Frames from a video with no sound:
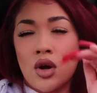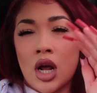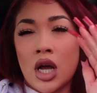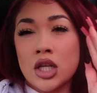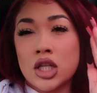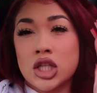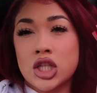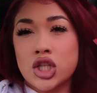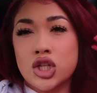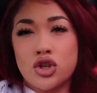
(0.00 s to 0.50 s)

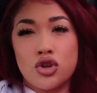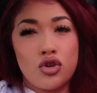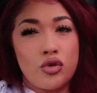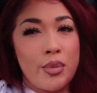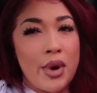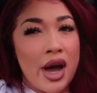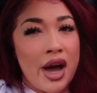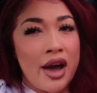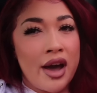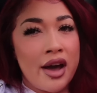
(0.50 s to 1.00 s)
Not too
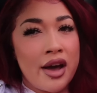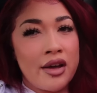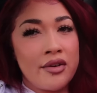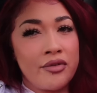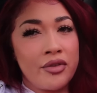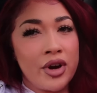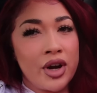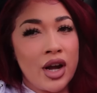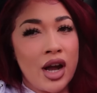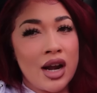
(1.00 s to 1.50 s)
bad
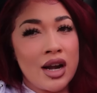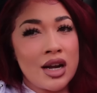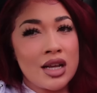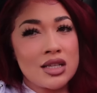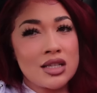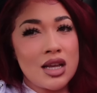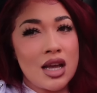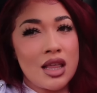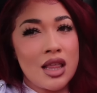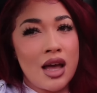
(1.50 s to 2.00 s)
for carne
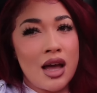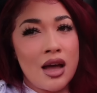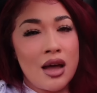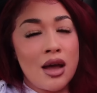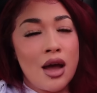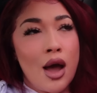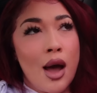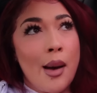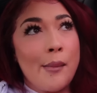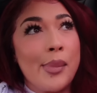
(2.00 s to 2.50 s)

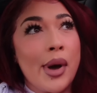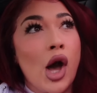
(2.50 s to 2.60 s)
asada.